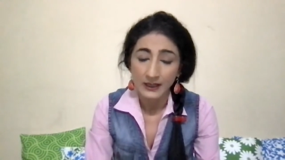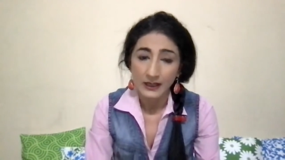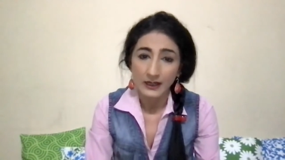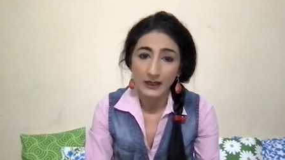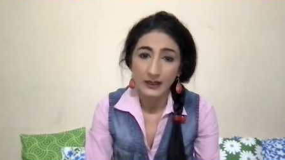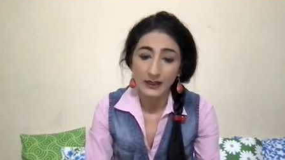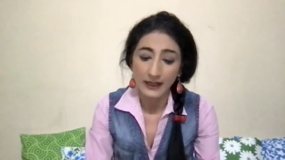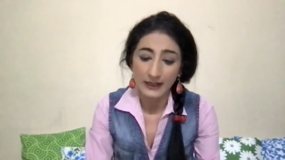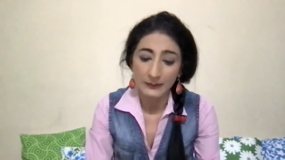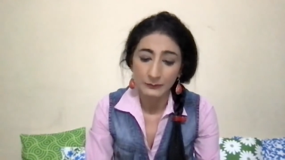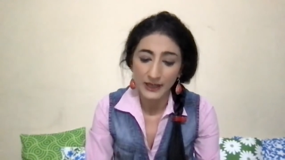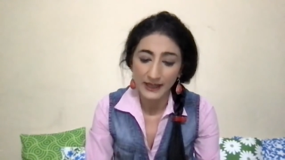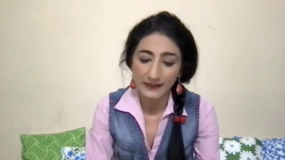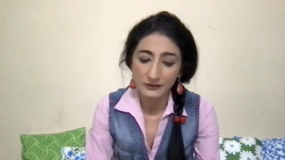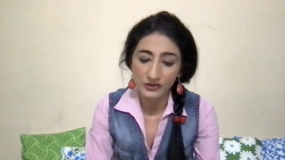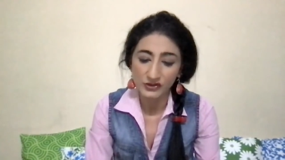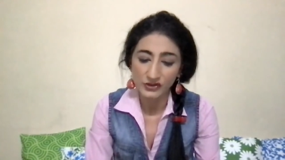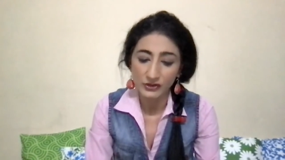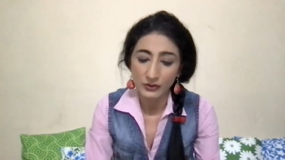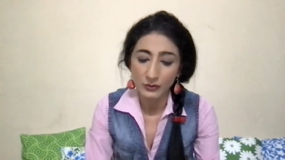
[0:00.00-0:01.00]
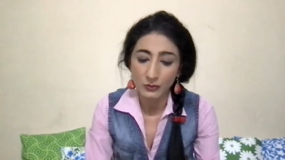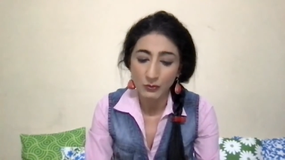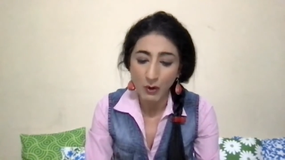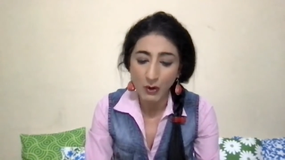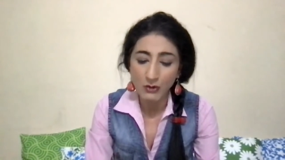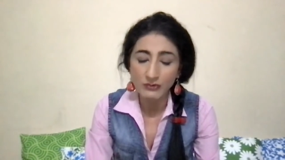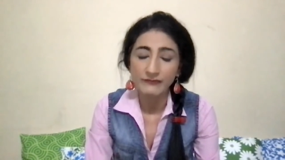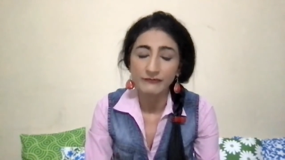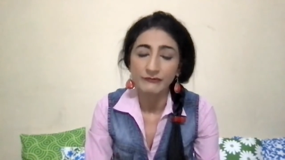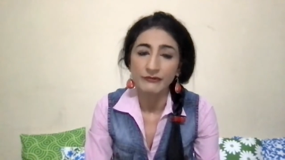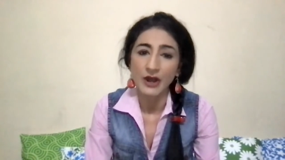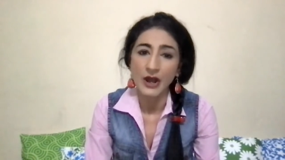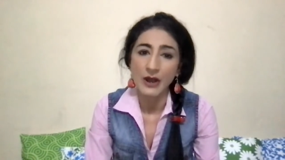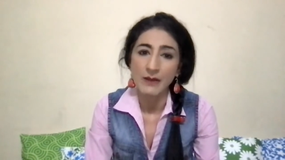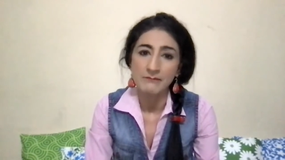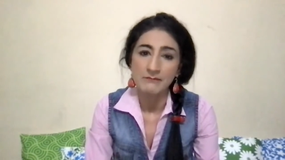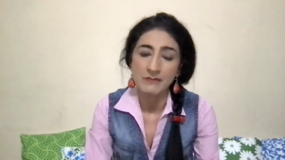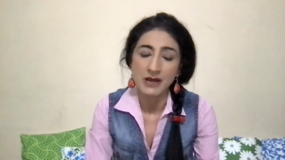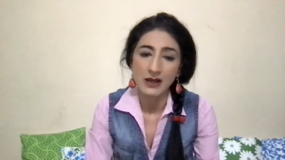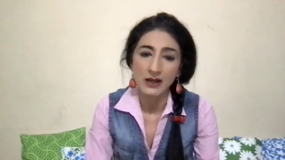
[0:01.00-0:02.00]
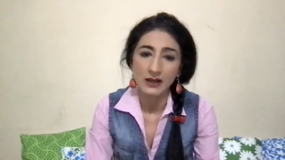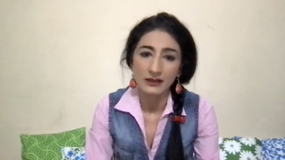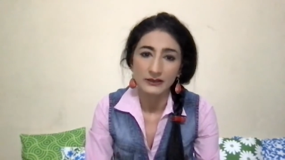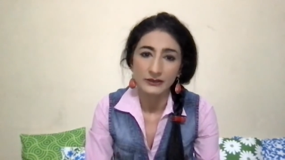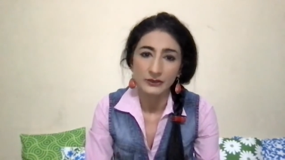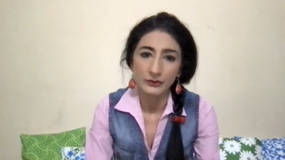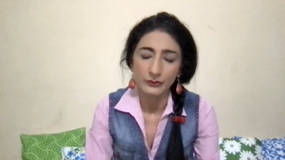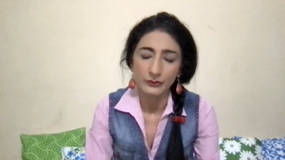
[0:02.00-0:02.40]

I would like to just quote from a